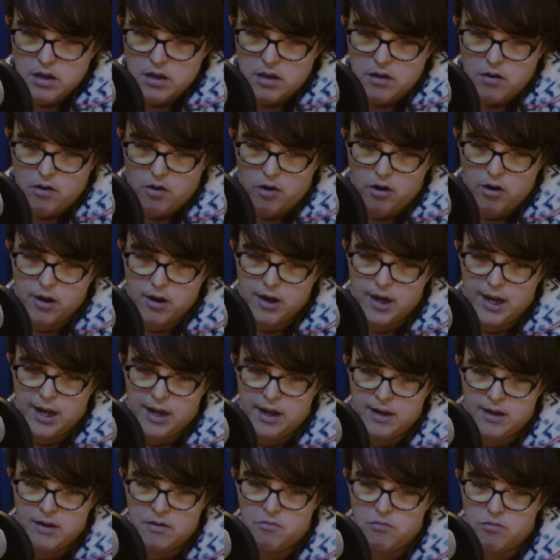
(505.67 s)

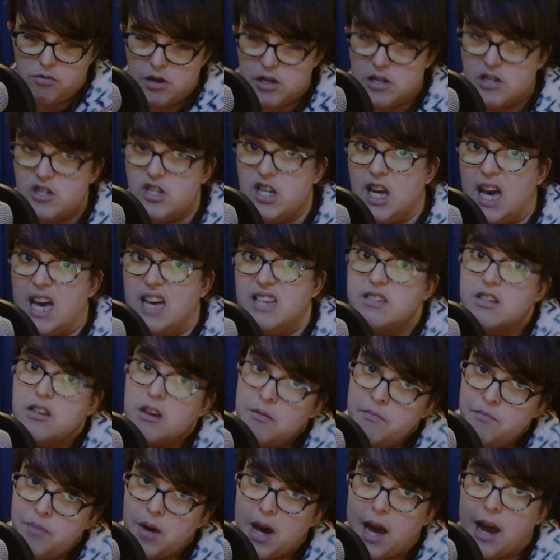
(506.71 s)
organ which has
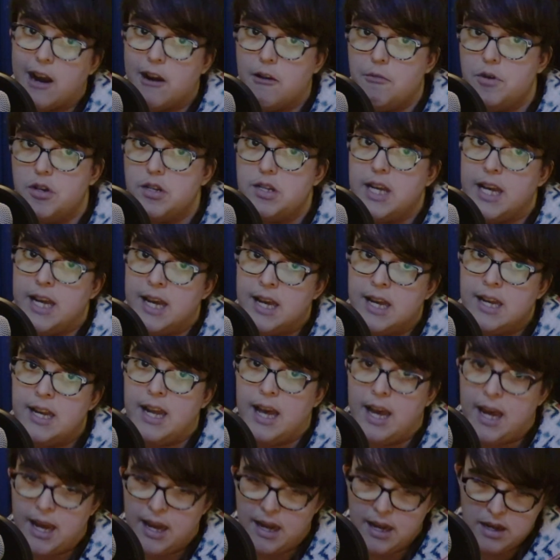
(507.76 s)
compatible
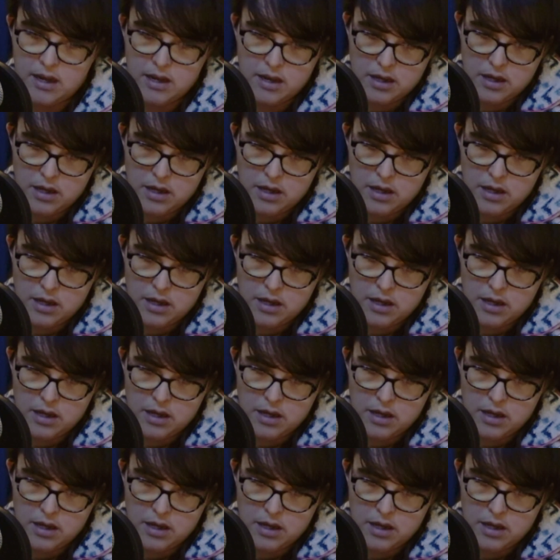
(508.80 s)
DNA,